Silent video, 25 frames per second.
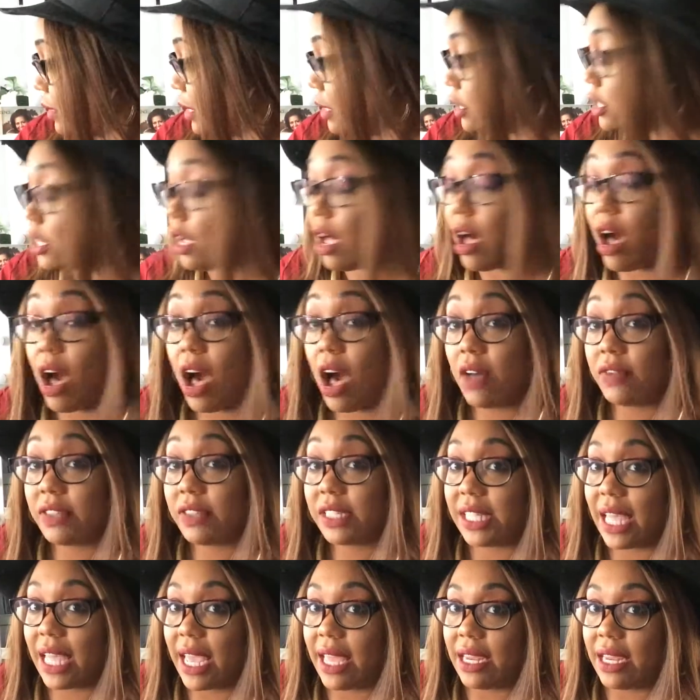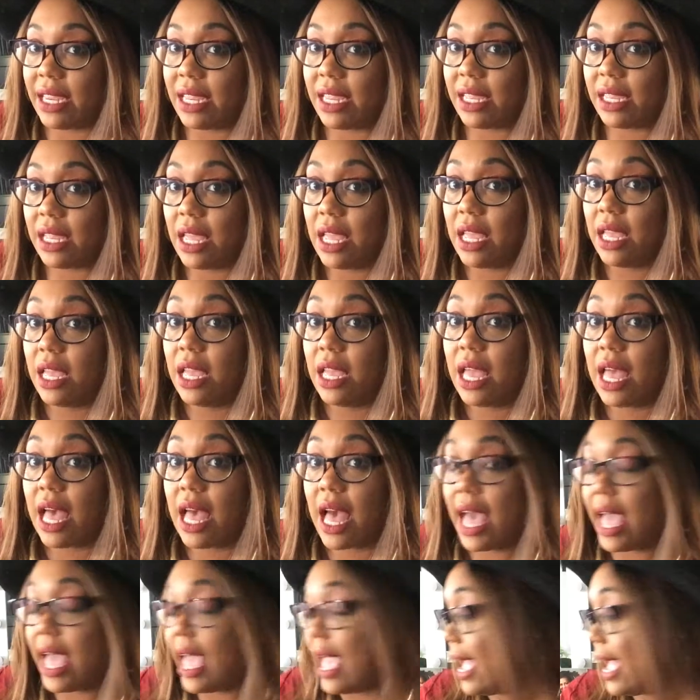to offset it,
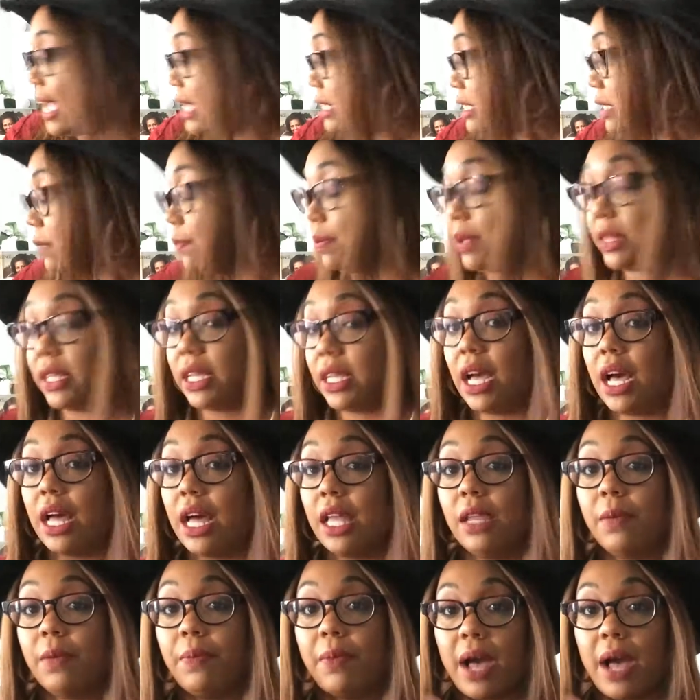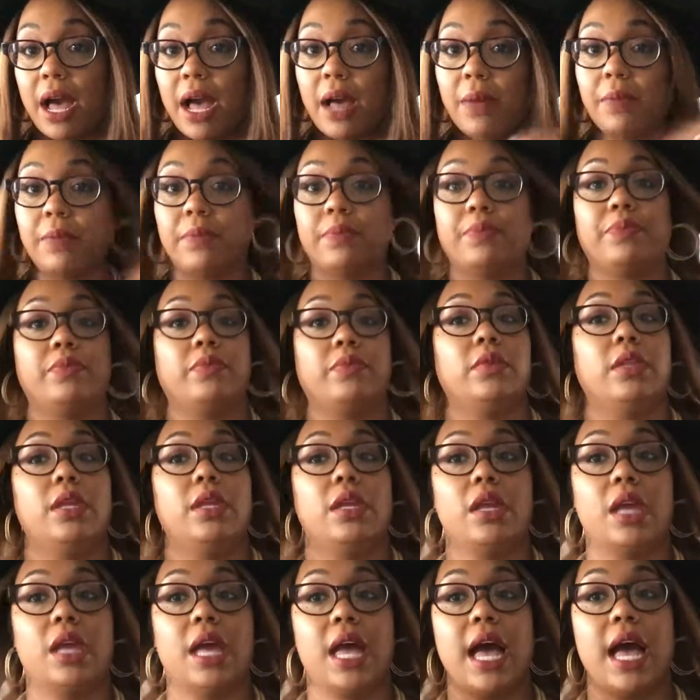I had to put the ColourPop
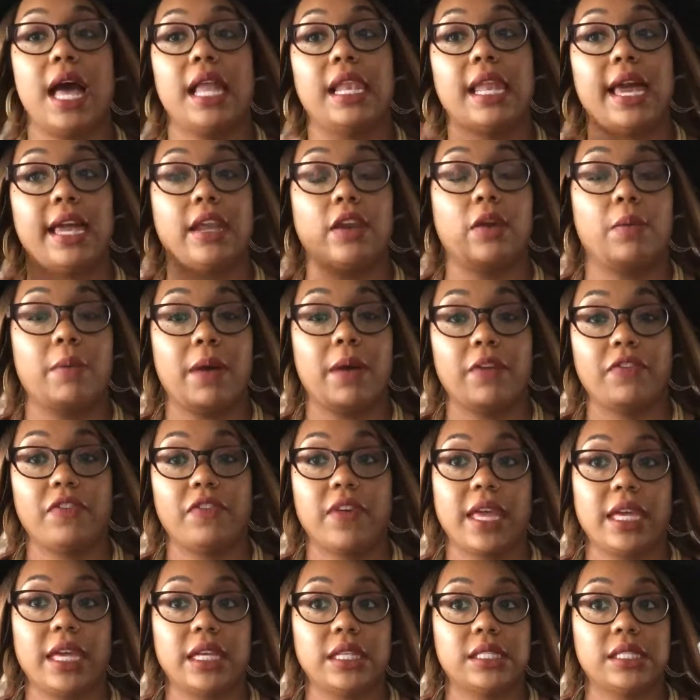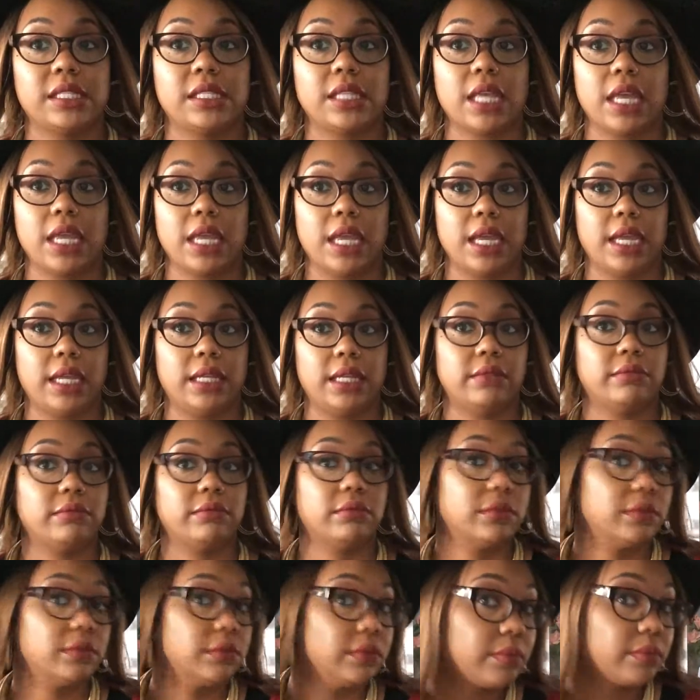highlight on my face, and
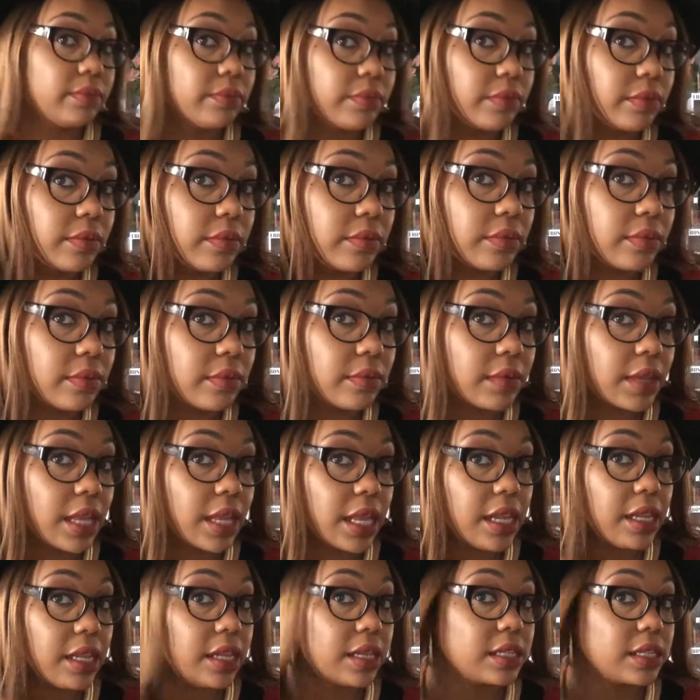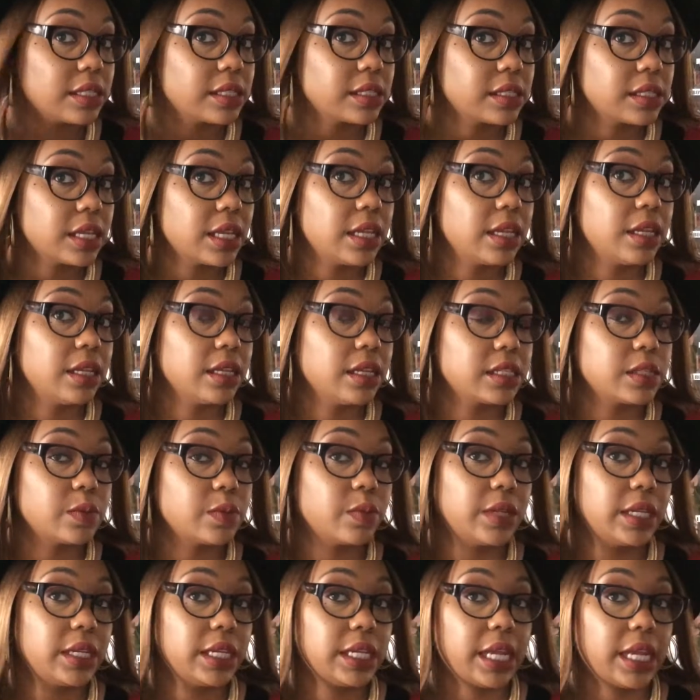it looks
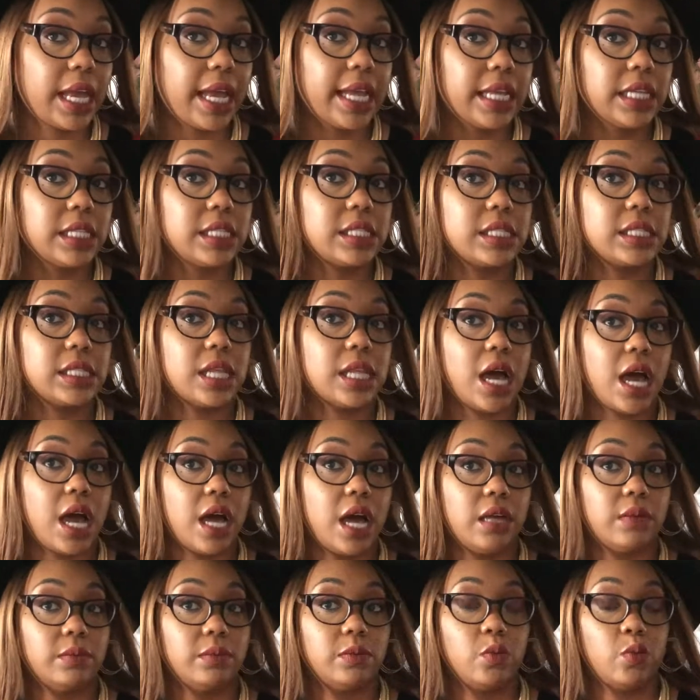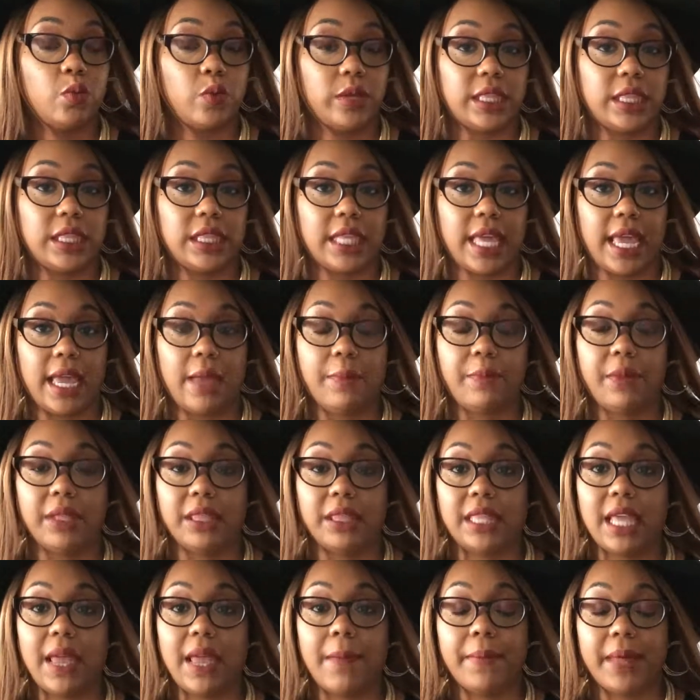really nice with that.
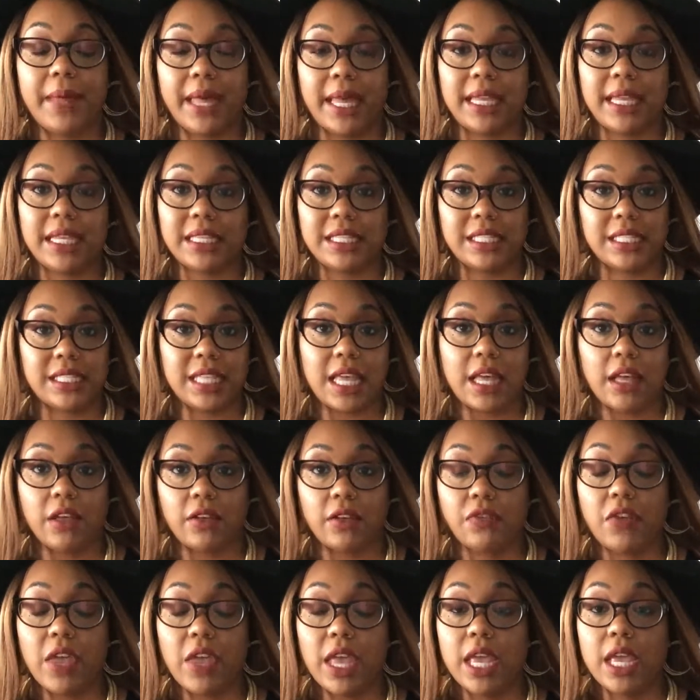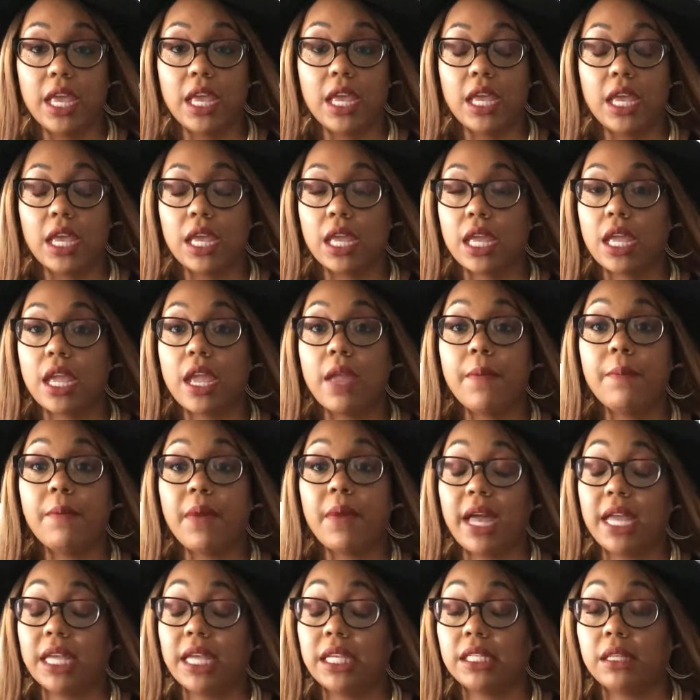But that by itself, it
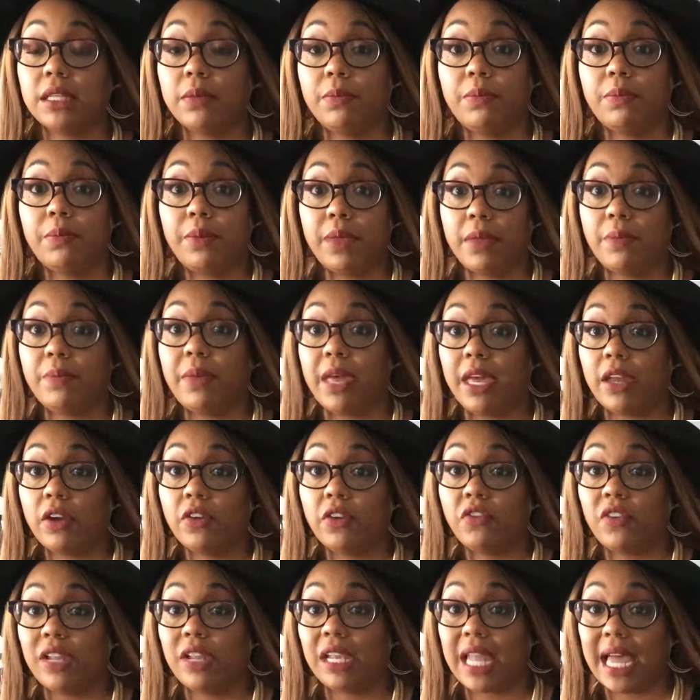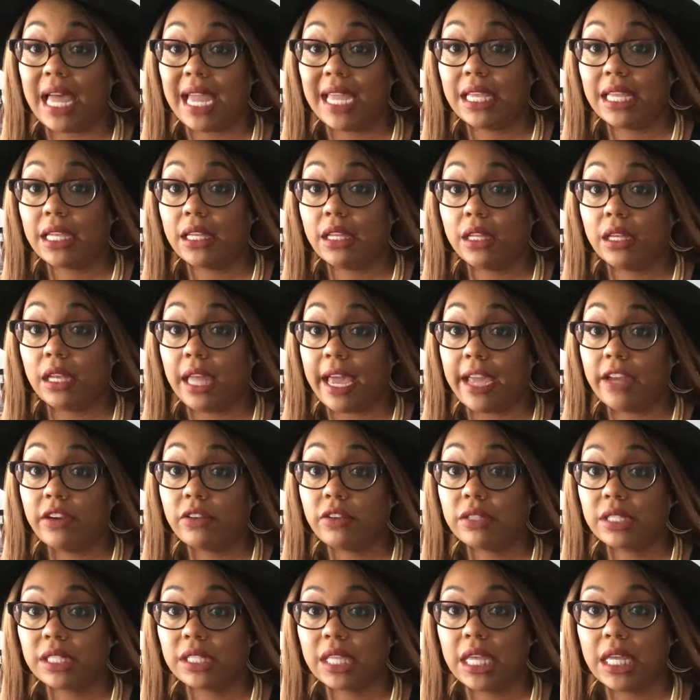might be better for
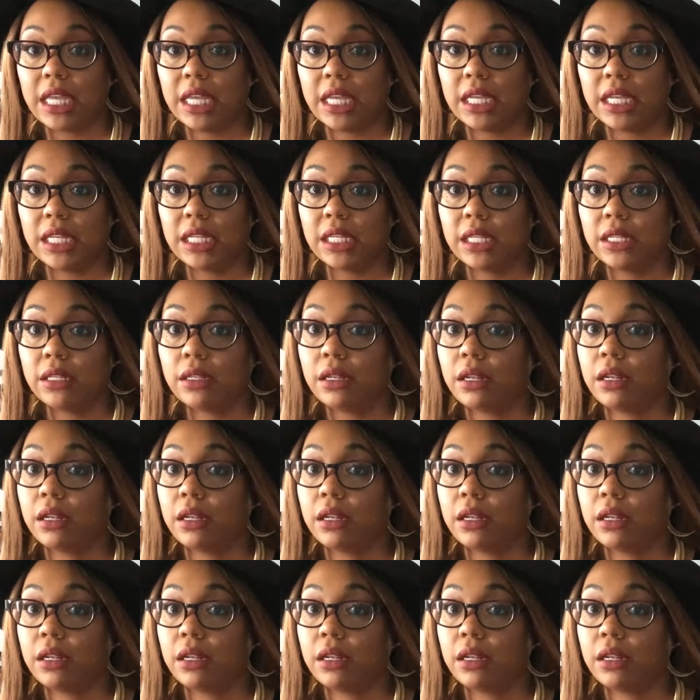lighter skin